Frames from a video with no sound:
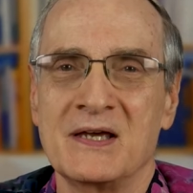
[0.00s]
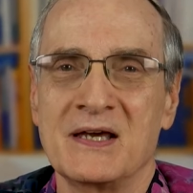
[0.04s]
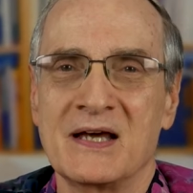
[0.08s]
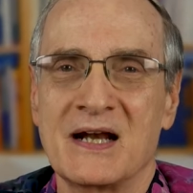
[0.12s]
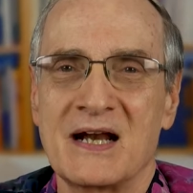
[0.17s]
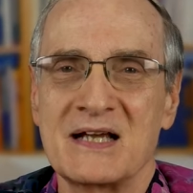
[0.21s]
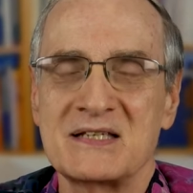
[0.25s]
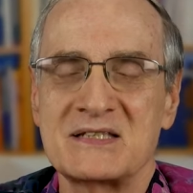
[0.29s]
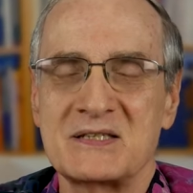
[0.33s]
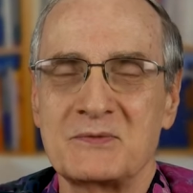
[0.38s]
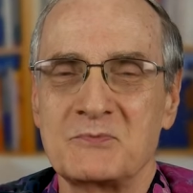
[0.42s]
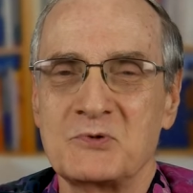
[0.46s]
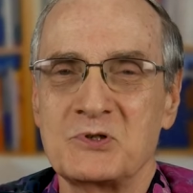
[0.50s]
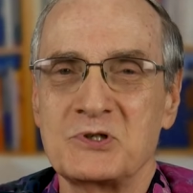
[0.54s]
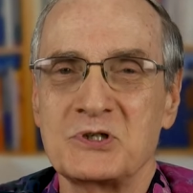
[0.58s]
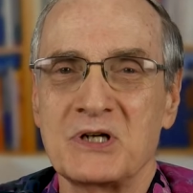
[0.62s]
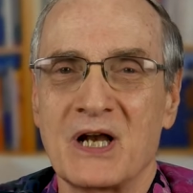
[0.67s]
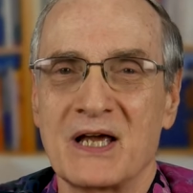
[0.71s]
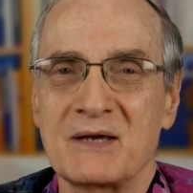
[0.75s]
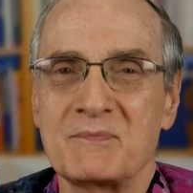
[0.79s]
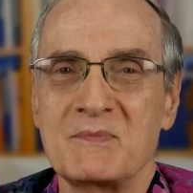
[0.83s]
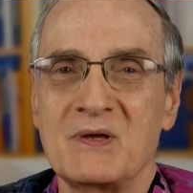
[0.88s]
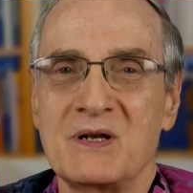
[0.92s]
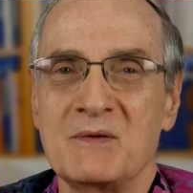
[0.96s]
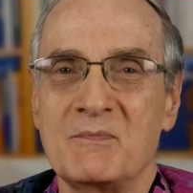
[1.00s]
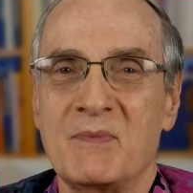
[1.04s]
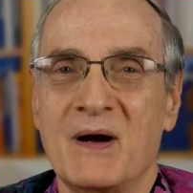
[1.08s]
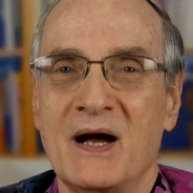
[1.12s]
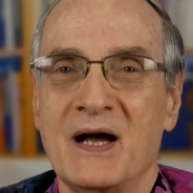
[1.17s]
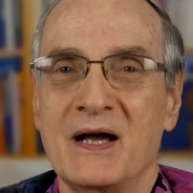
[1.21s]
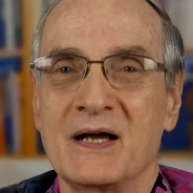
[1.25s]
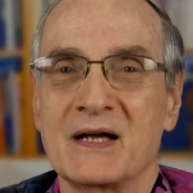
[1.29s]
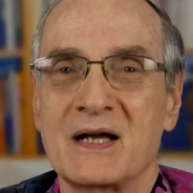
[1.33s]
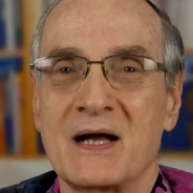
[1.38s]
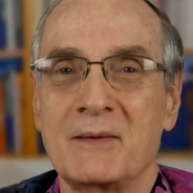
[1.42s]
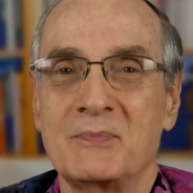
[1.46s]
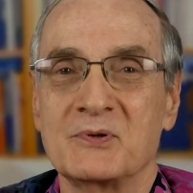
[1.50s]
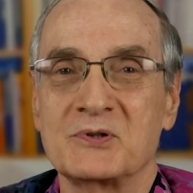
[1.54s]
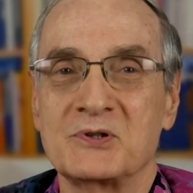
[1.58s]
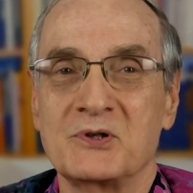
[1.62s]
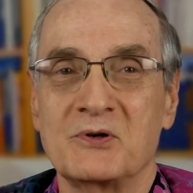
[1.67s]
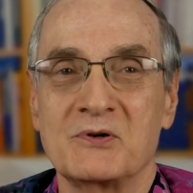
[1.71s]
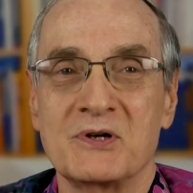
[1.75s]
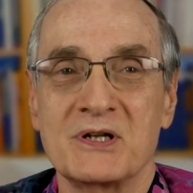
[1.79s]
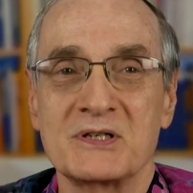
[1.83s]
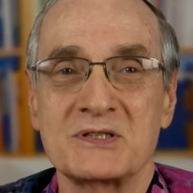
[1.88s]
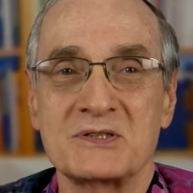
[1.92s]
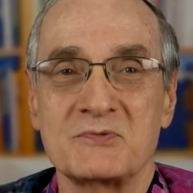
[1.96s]
And I said, Would you like me to buy a couple
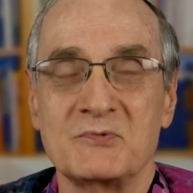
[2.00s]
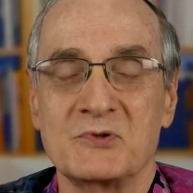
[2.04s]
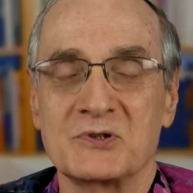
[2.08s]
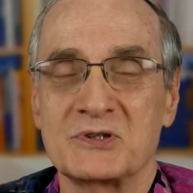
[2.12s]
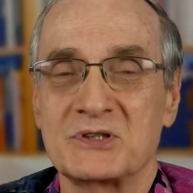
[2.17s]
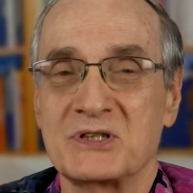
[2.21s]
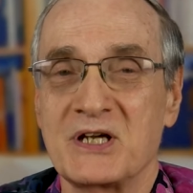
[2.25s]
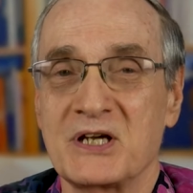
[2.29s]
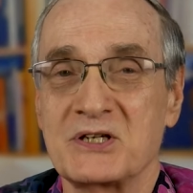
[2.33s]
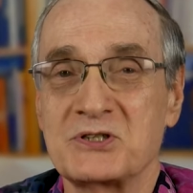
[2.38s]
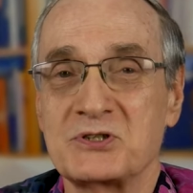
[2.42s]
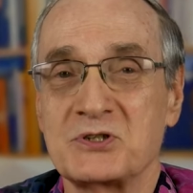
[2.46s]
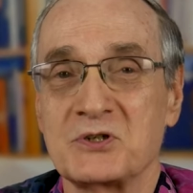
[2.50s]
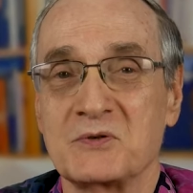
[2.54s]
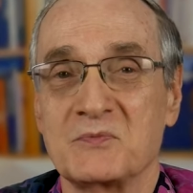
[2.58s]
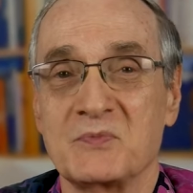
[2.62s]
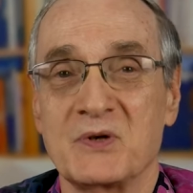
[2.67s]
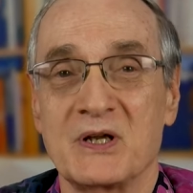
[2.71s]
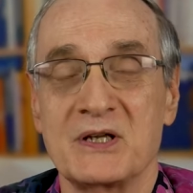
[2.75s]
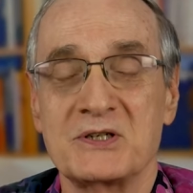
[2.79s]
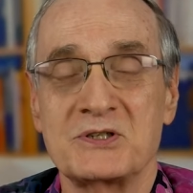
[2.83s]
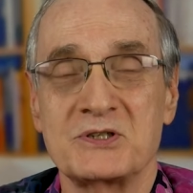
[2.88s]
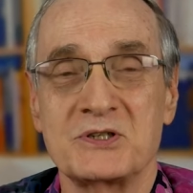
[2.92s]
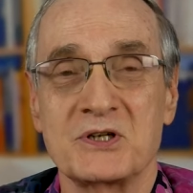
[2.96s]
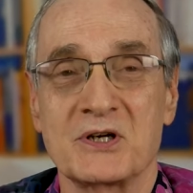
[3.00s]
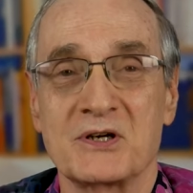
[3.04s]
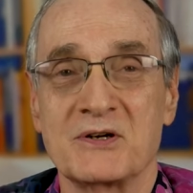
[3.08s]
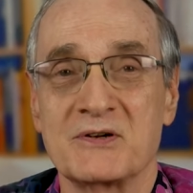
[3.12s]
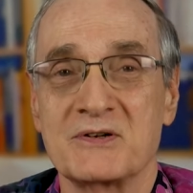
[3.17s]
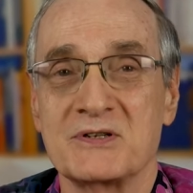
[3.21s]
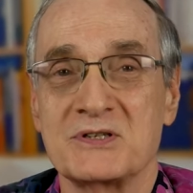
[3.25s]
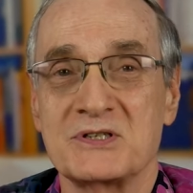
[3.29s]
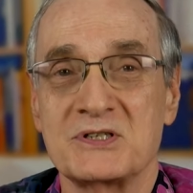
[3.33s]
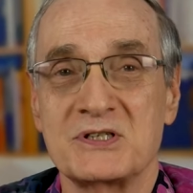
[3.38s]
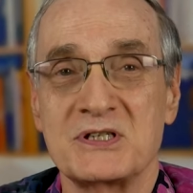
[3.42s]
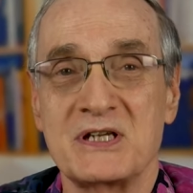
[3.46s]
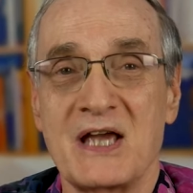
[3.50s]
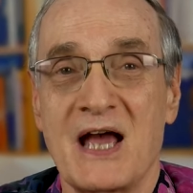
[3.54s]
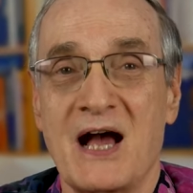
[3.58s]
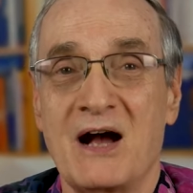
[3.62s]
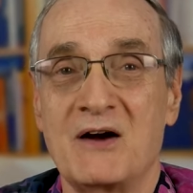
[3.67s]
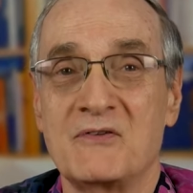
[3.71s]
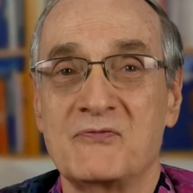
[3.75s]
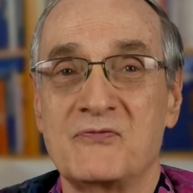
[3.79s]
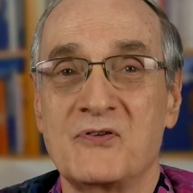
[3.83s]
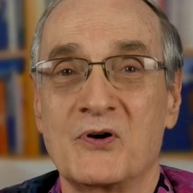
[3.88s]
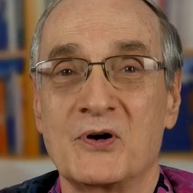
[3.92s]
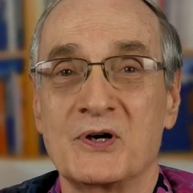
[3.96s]
donuts and we'll test your blood sugar and see
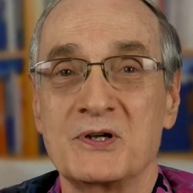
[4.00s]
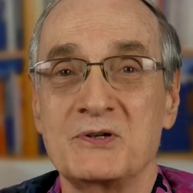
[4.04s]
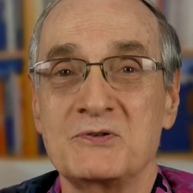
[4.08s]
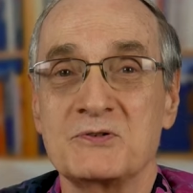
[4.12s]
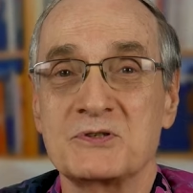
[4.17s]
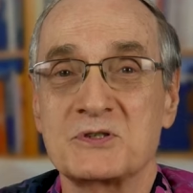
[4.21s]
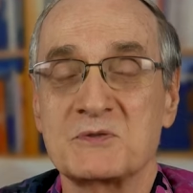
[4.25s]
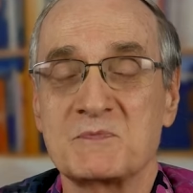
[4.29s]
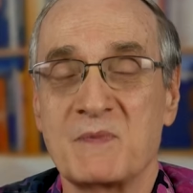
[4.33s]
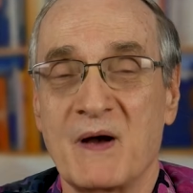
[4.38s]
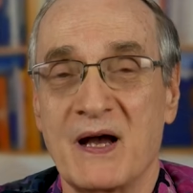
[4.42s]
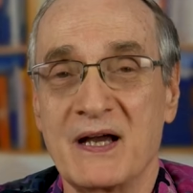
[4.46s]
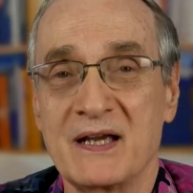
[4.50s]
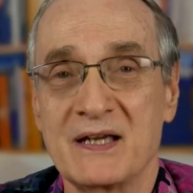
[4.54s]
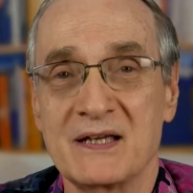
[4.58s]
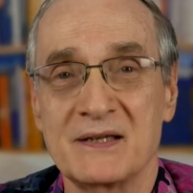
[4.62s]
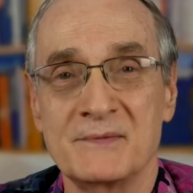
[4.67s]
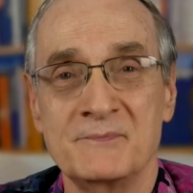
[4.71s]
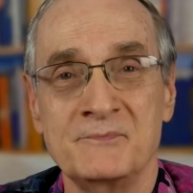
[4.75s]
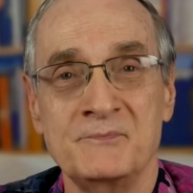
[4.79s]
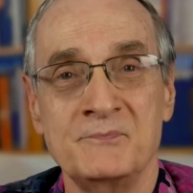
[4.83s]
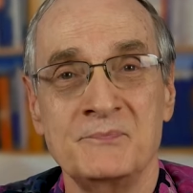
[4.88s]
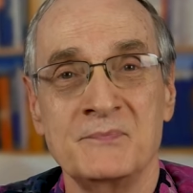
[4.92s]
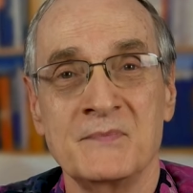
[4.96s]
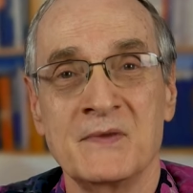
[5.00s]
how far you spike?